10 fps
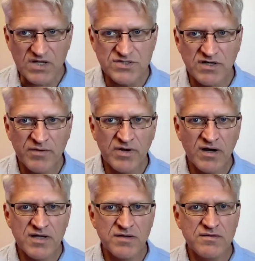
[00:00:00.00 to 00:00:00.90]
So I would
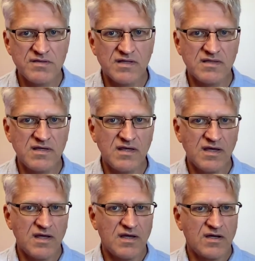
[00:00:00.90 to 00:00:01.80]
argue that the
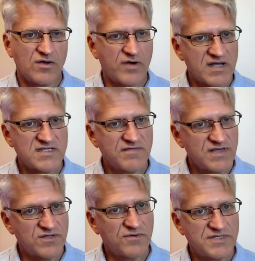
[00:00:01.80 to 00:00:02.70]
crux of
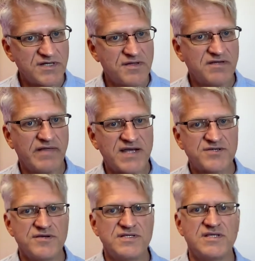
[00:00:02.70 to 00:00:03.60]
this whole series of
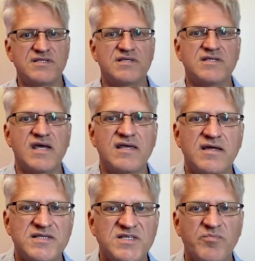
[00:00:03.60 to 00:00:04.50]
lectures is to say
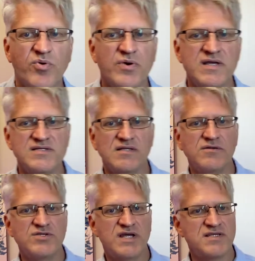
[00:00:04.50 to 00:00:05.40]
that supporting
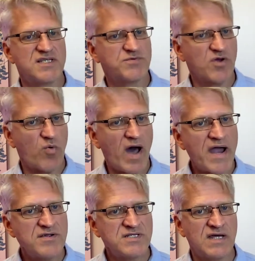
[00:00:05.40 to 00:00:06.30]
salutogenesis
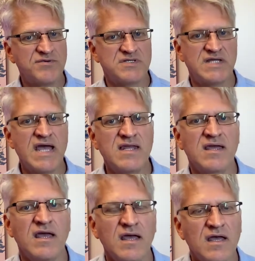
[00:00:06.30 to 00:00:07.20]
requires an
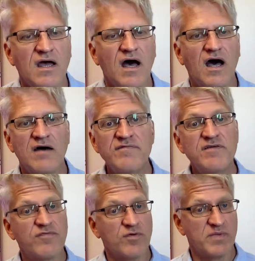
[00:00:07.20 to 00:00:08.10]
understanding of
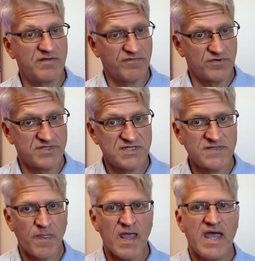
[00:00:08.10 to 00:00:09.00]
the formative
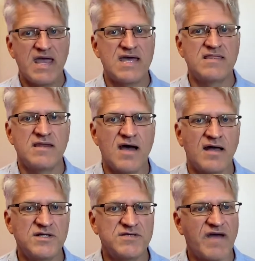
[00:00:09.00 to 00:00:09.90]
forces and the
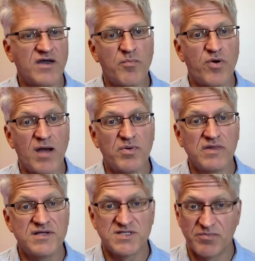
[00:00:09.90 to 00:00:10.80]
knowledge of how to
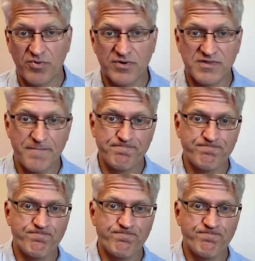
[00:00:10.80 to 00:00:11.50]
properly support them.